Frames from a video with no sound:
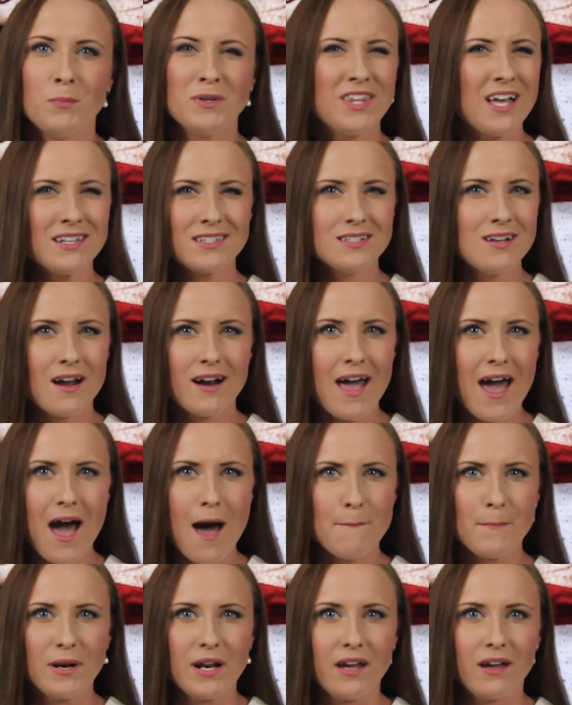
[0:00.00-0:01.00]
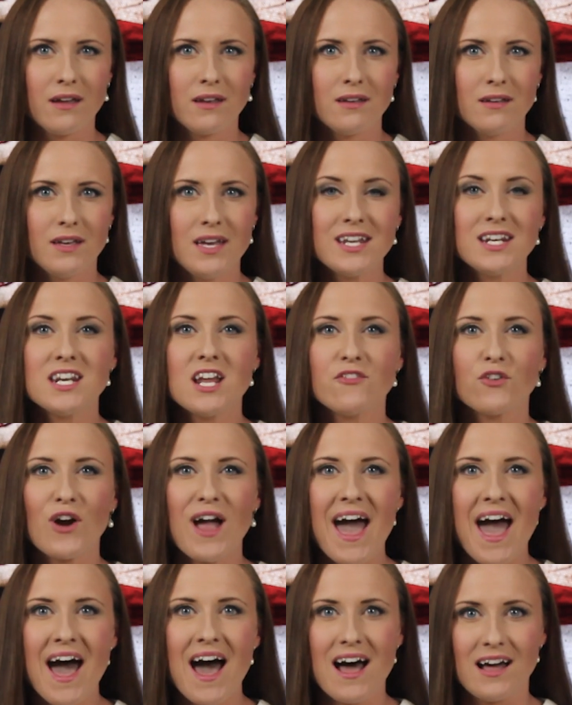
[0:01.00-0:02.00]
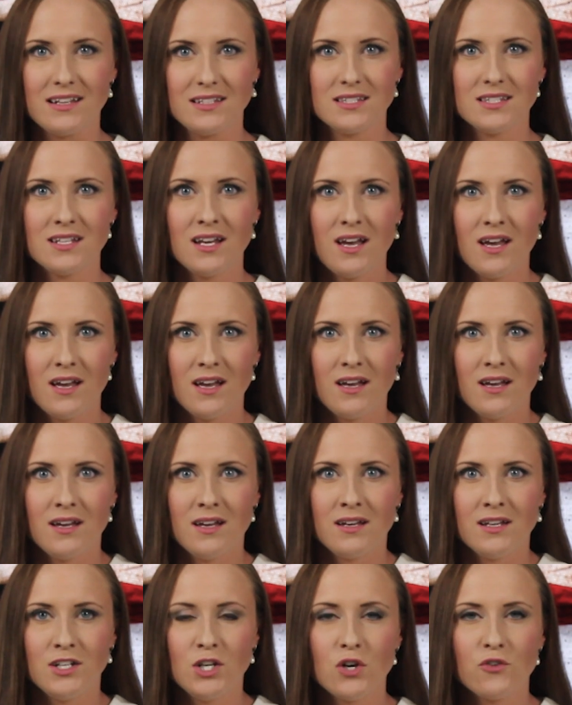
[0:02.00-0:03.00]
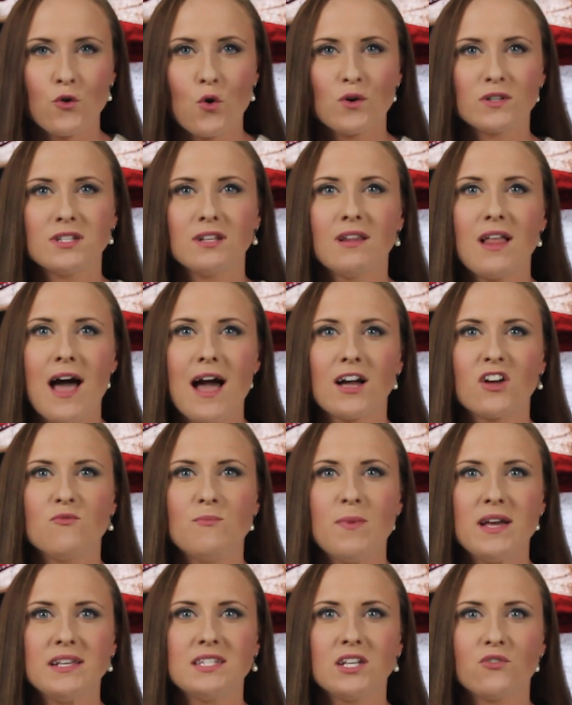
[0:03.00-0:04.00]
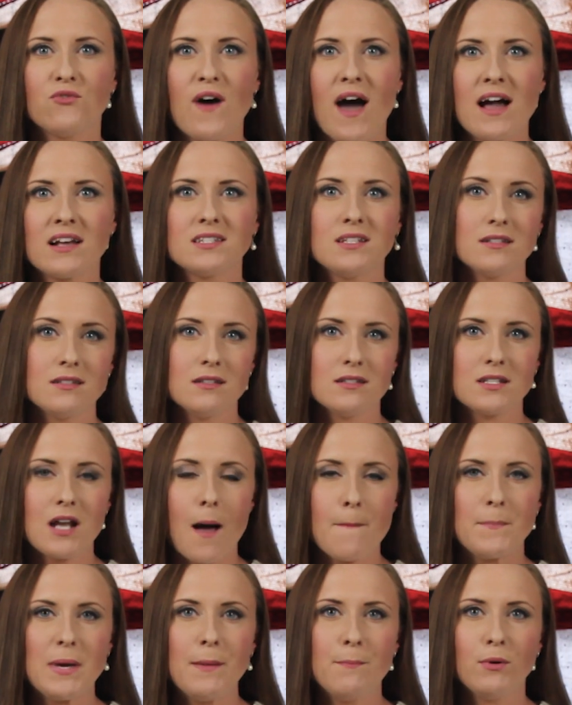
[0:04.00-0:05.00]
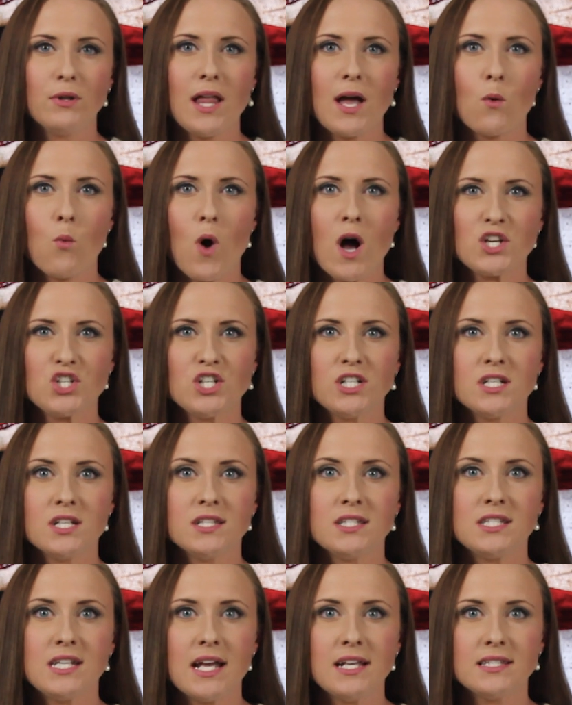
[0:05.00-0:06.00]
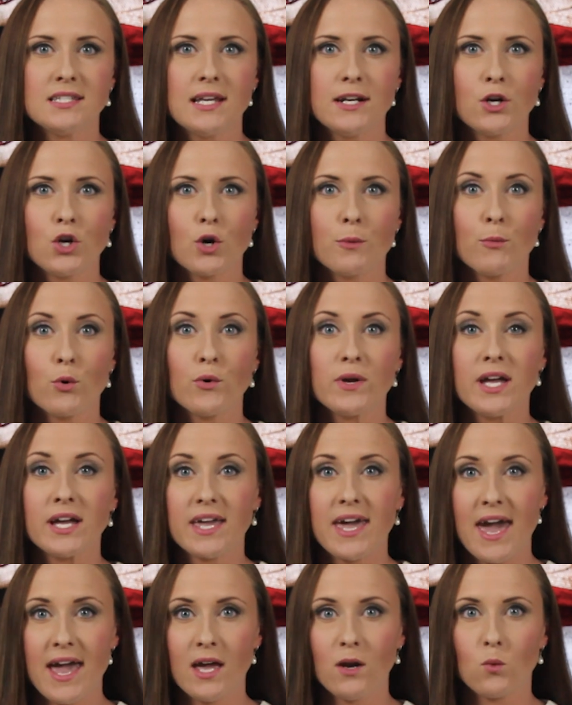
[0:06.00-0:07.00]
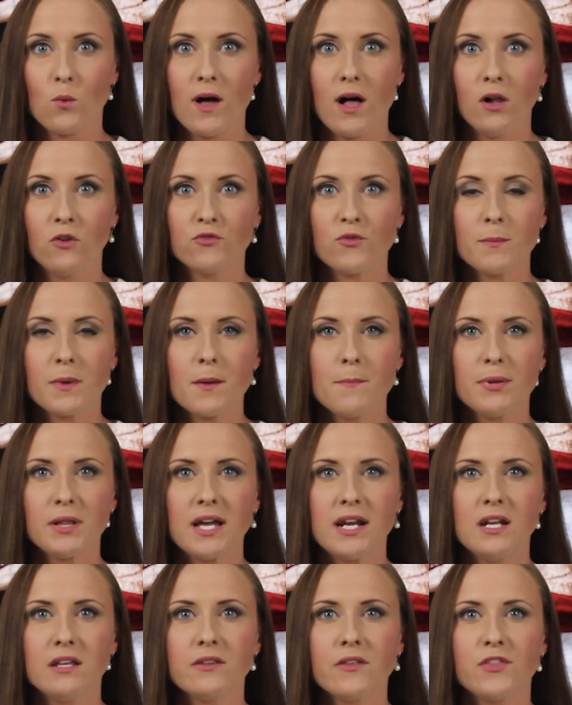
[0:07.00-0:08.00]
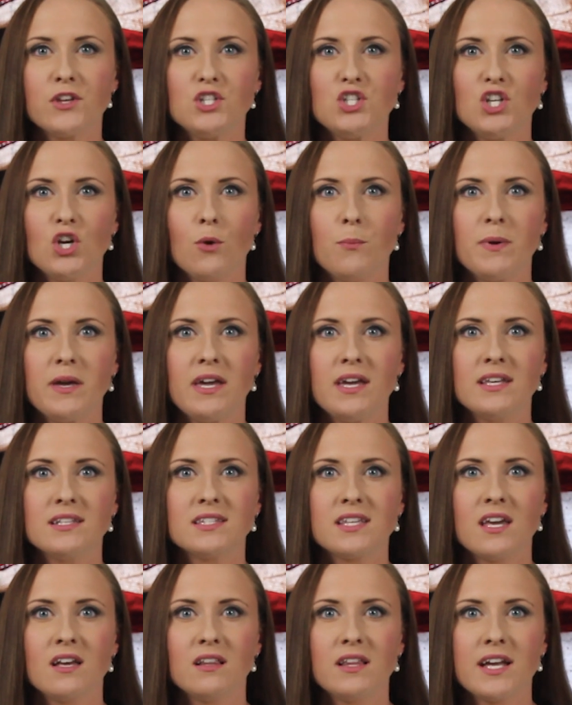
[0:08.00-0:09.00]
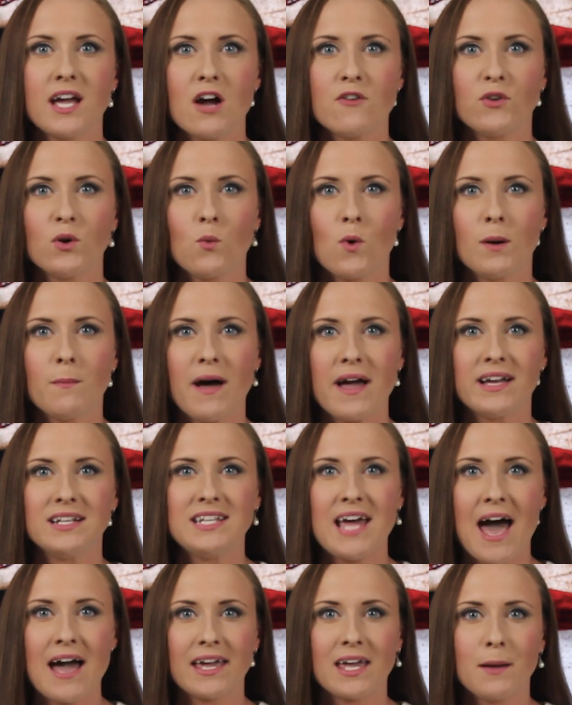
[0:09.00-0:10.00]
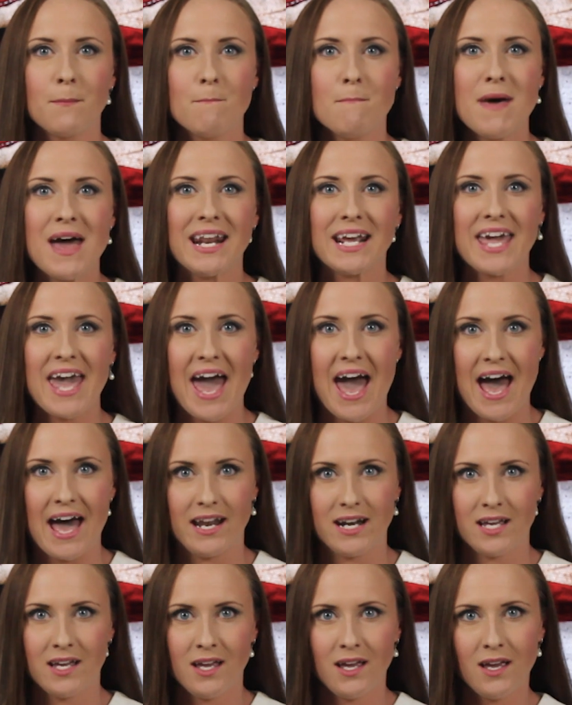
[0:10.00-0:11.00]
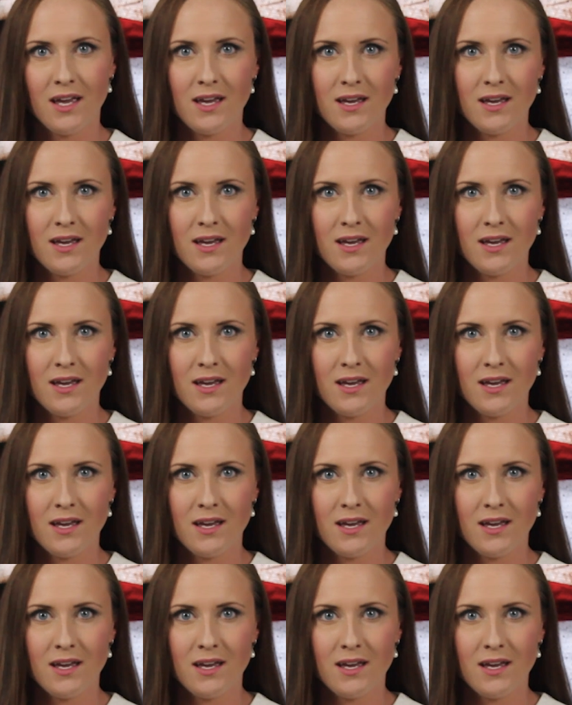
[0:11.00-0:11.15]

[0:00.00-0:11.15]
But that's not happening. It never has. Now, of course, a lack of basic facts doesn't stop people like Washington State Senator Maria Cantwell from complaining that the GOP is killing everyone by attacking Medicaid.